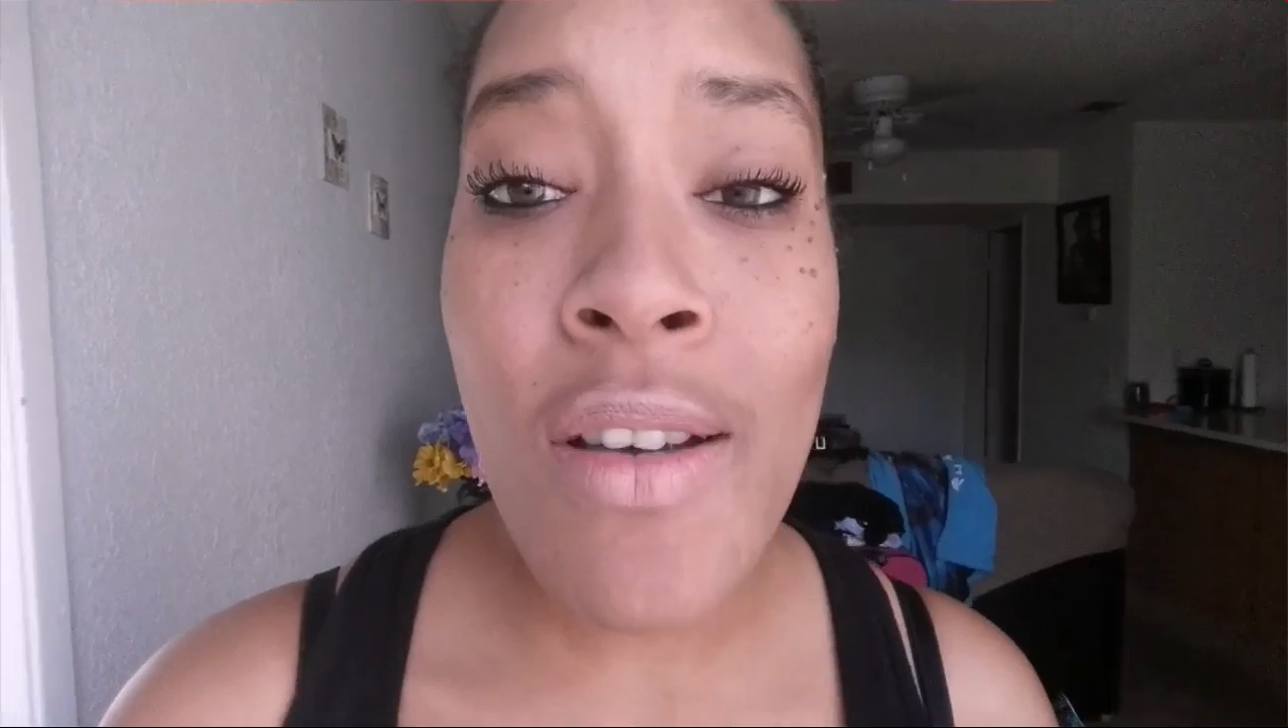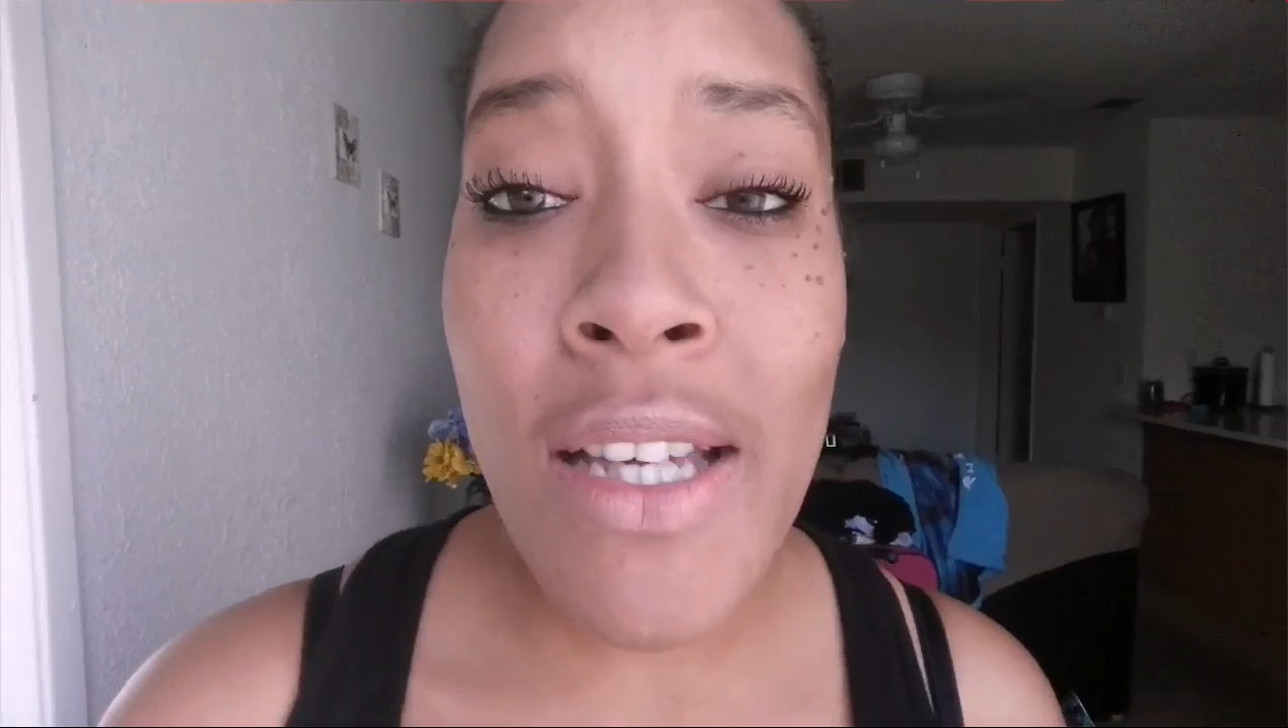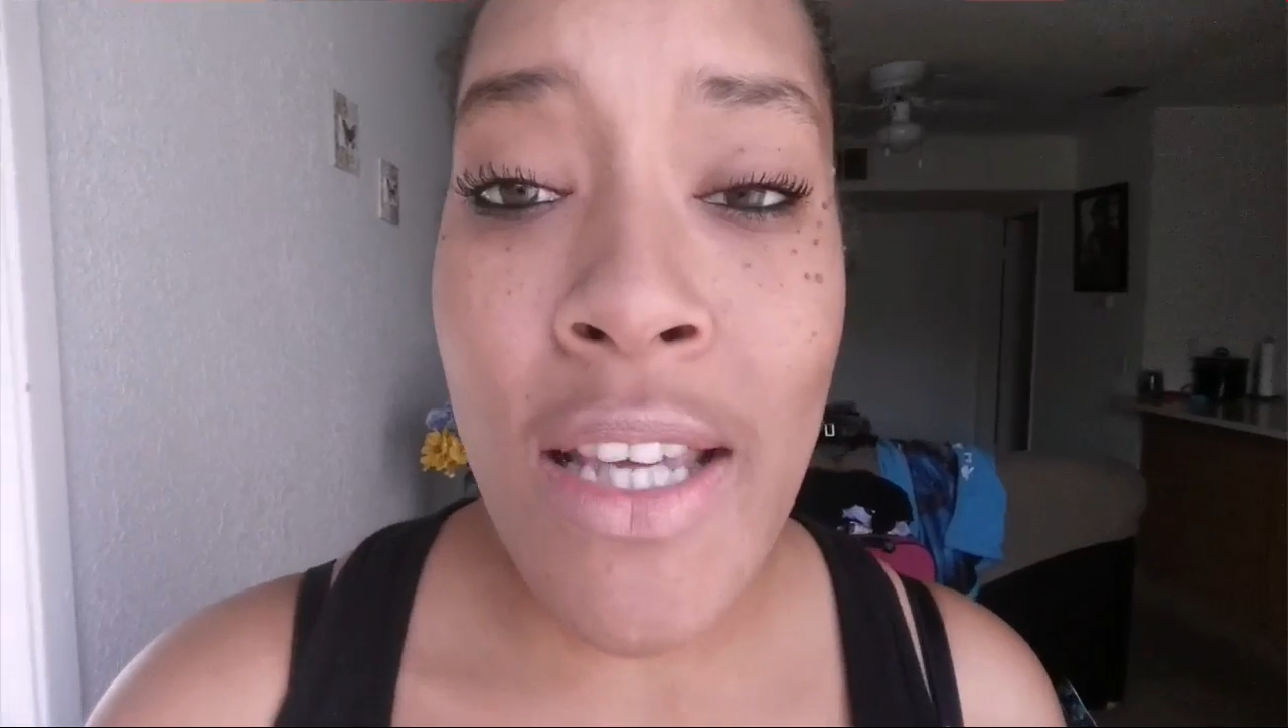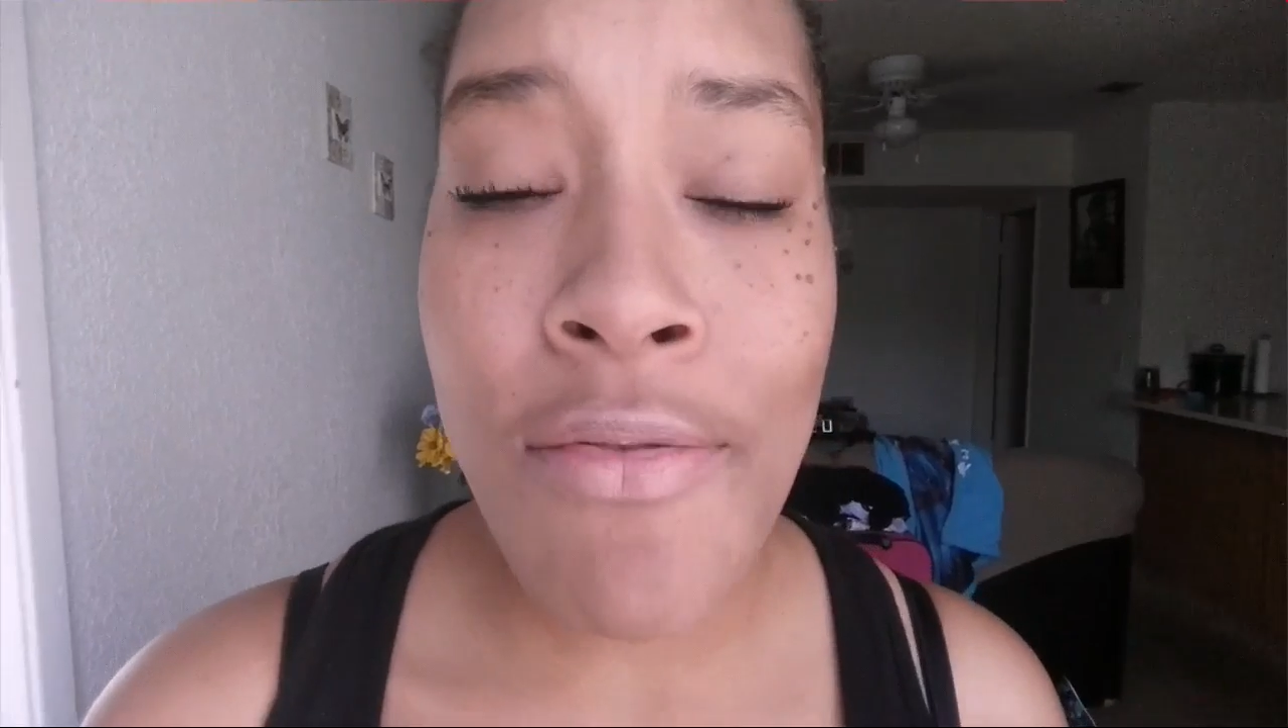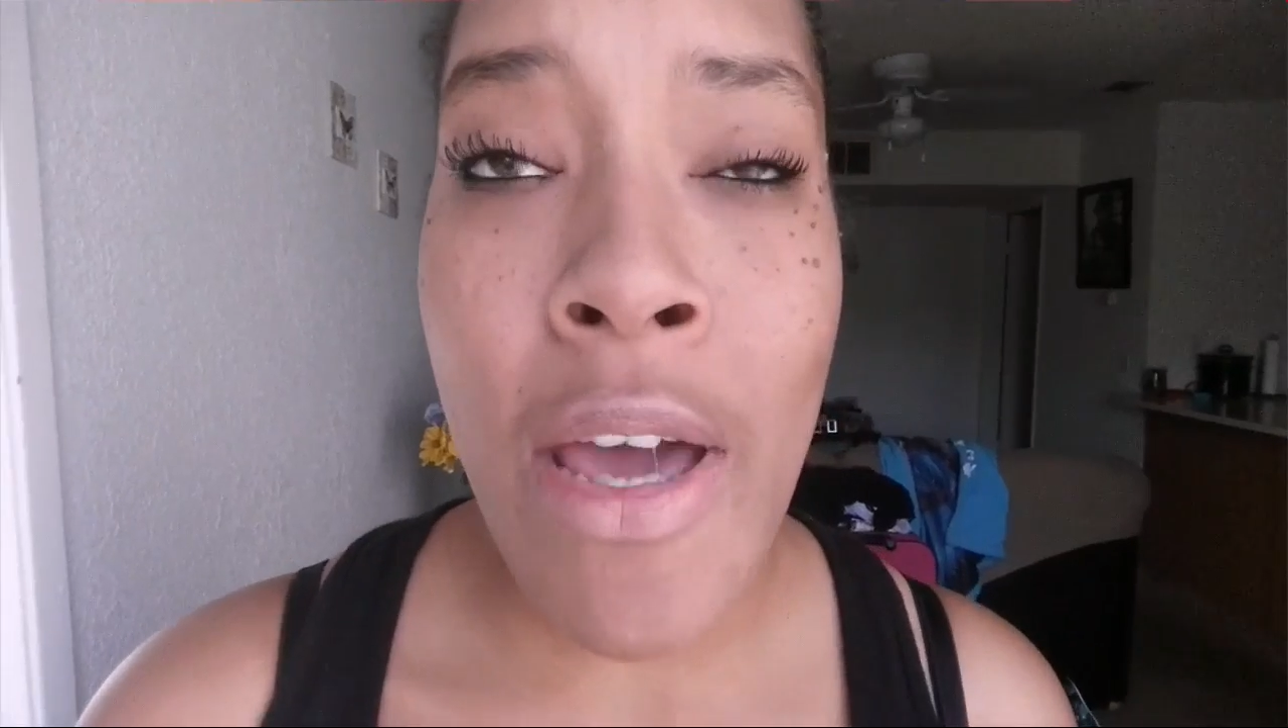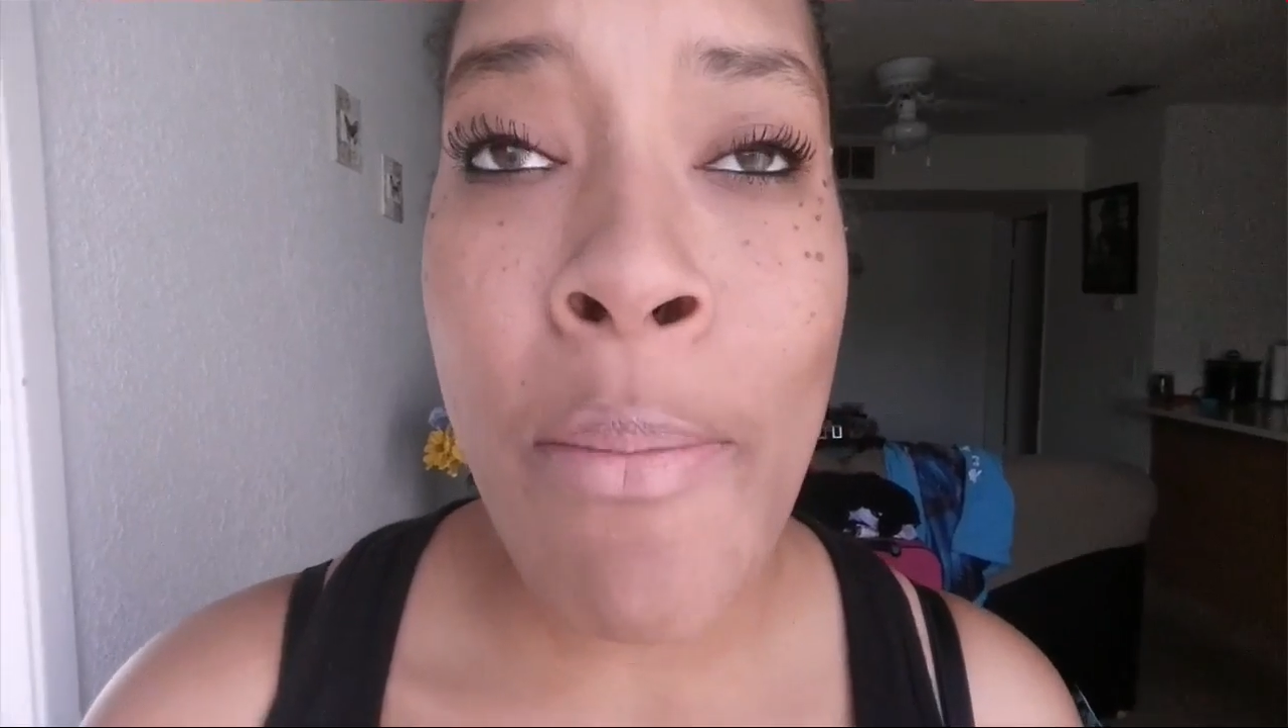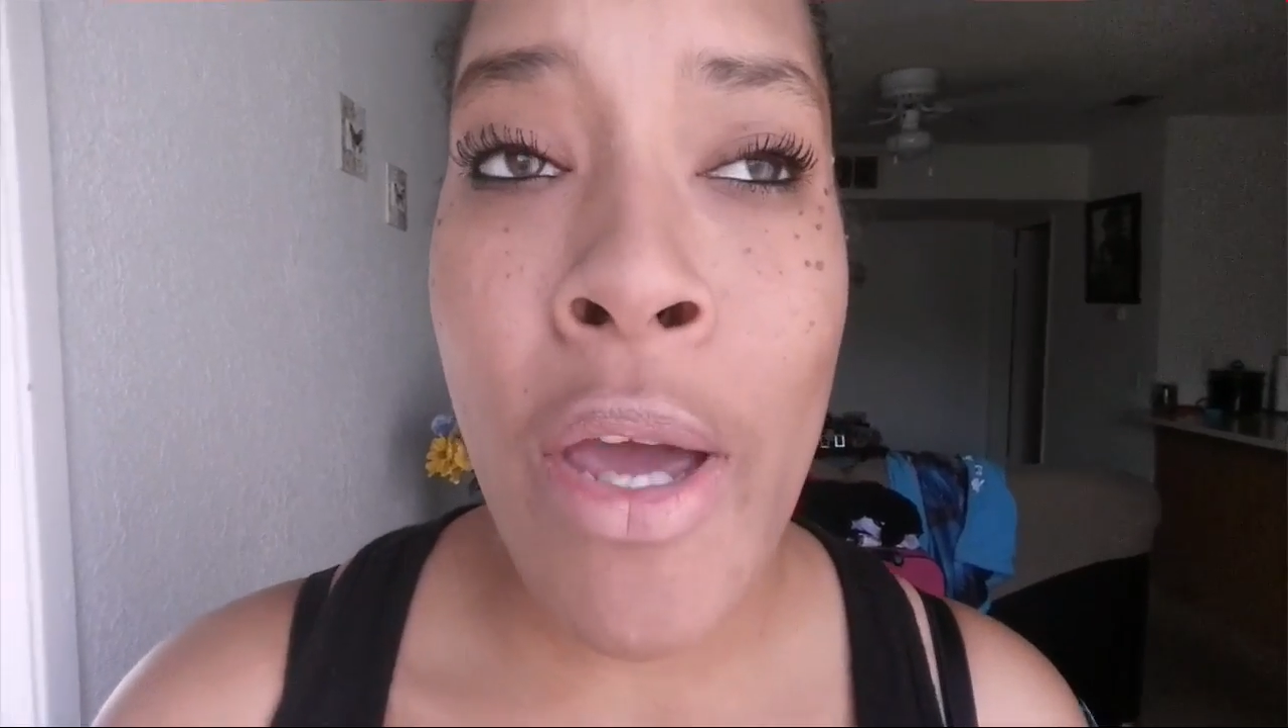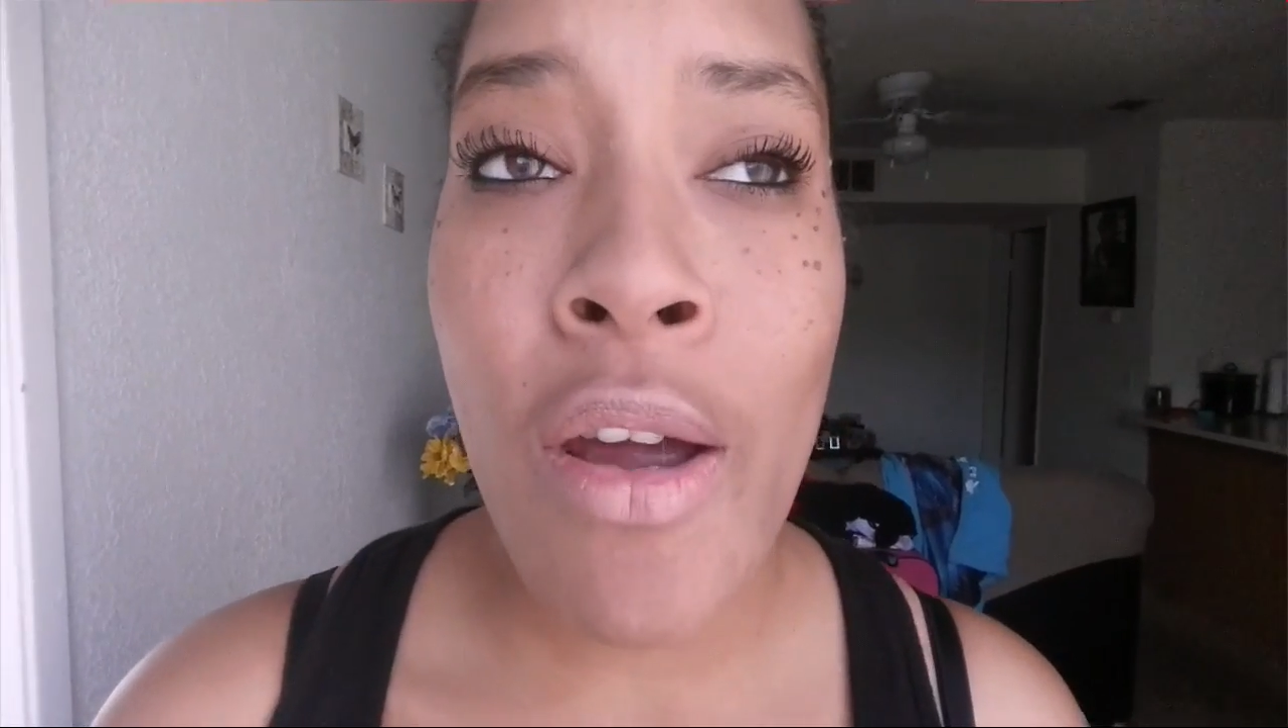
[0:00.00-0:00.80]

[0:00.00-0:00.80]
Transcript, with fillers: You guys have not